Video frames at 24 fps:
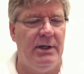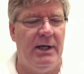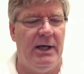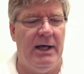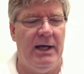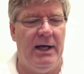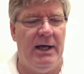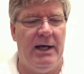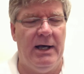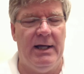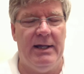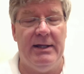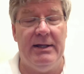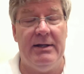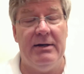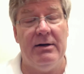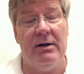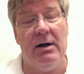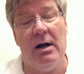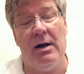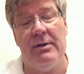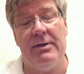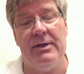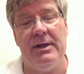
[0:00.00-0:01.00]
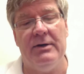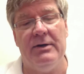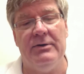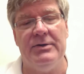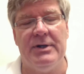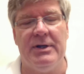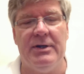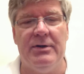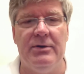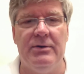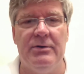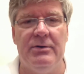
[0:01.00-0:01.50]
And there are things you
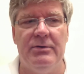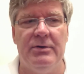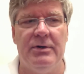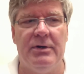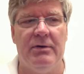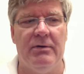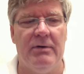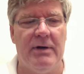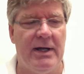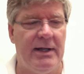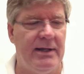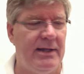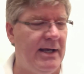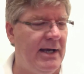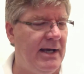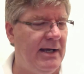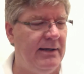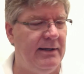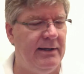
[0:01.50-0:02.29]
can do to correct that,